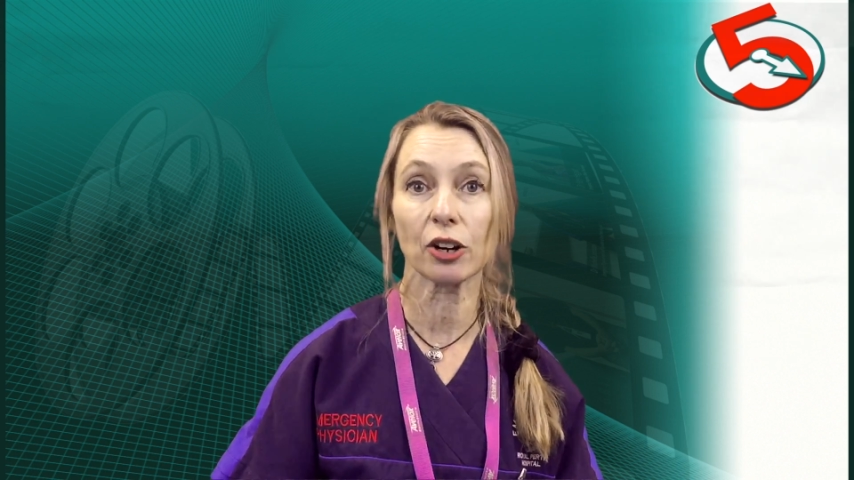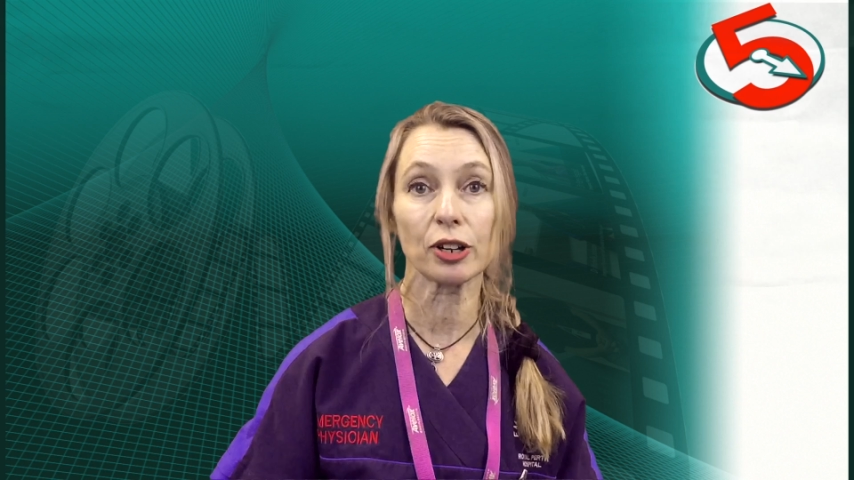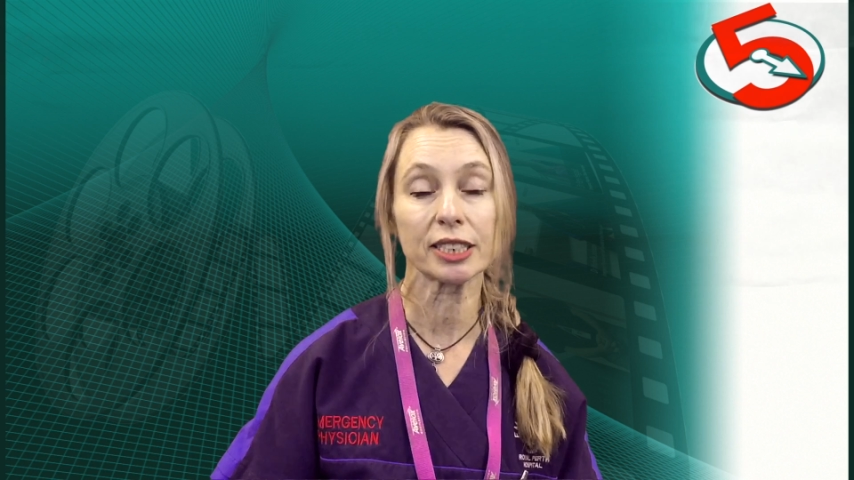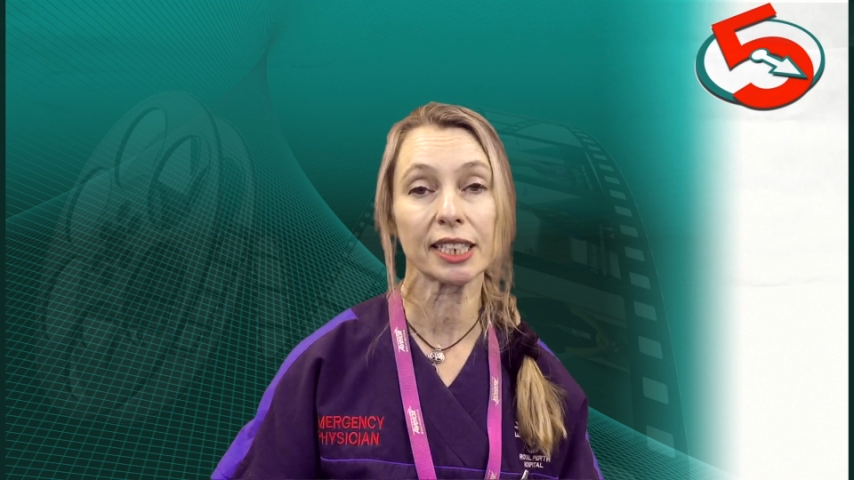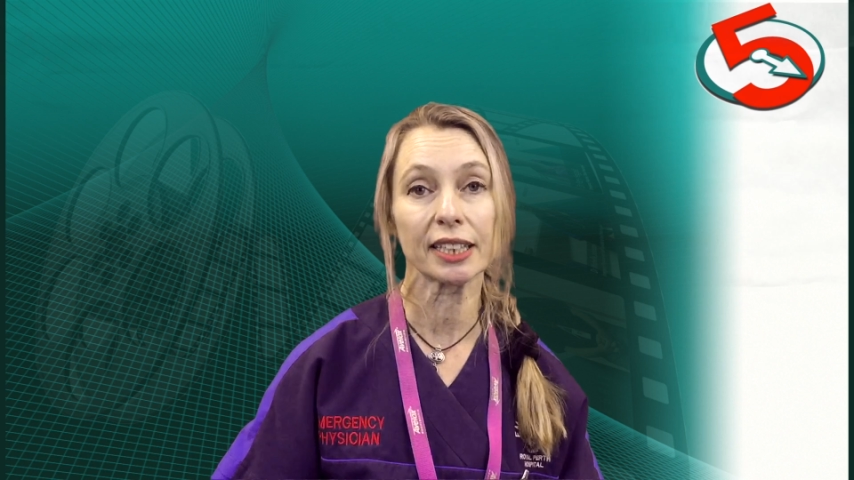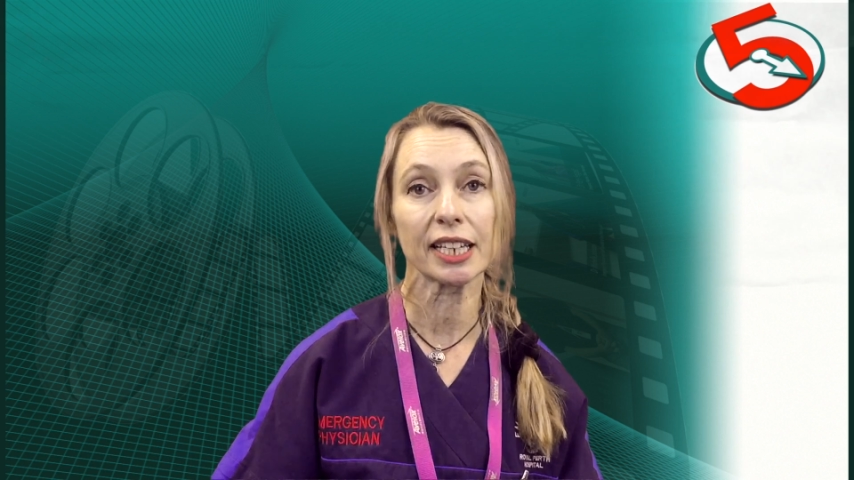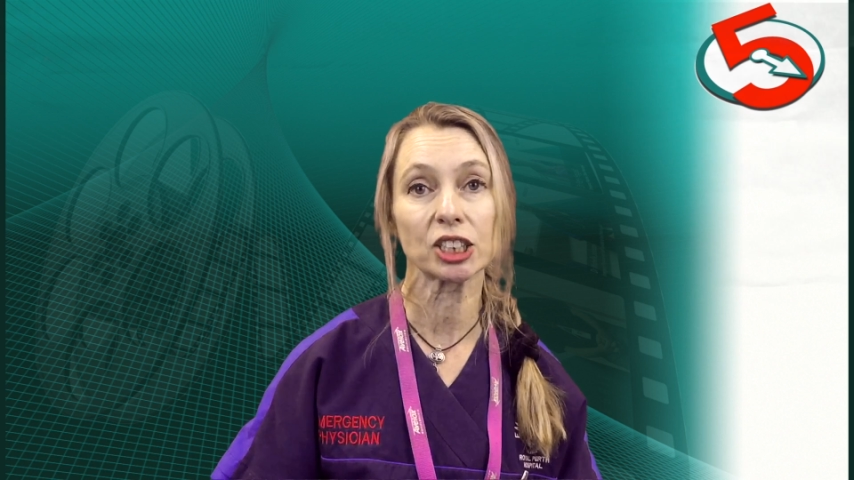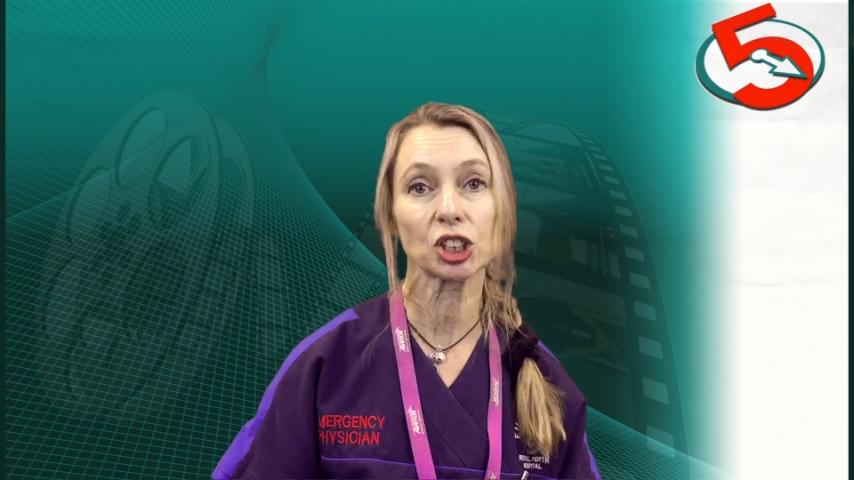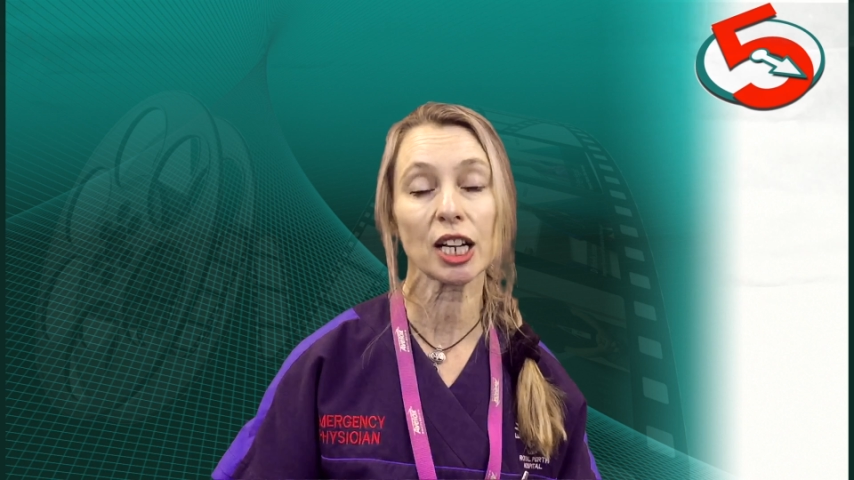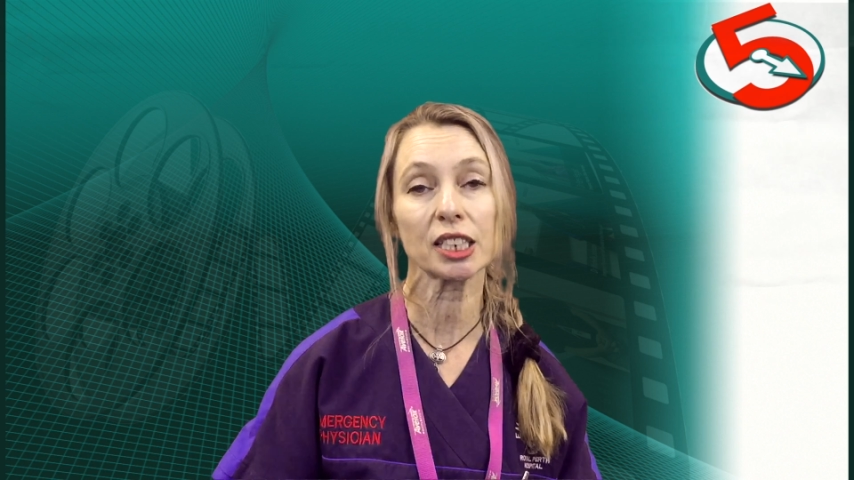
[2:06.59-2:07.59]
increasing their
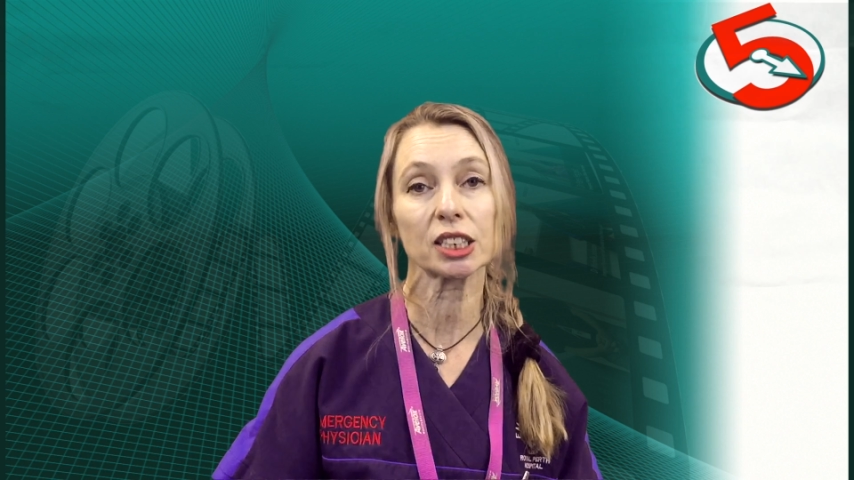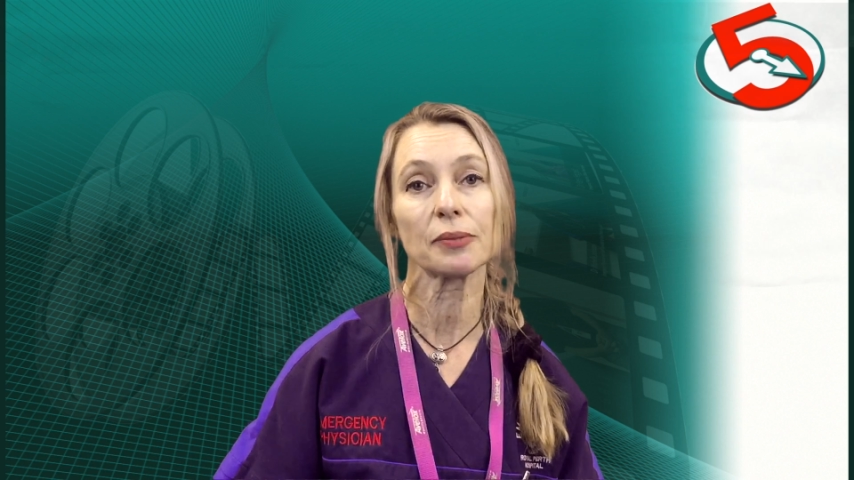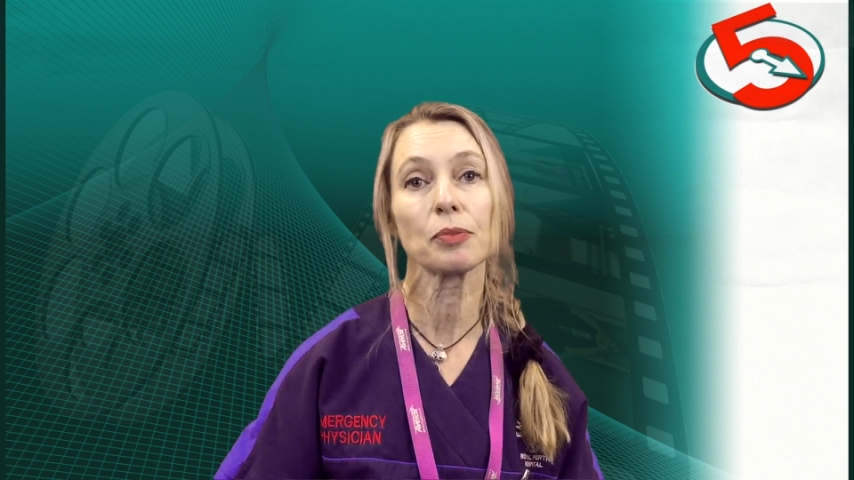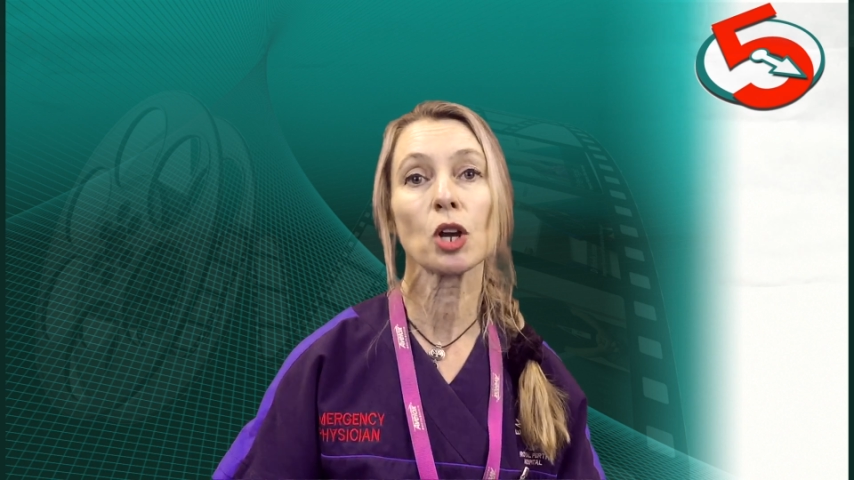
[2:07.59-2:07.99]
shunt.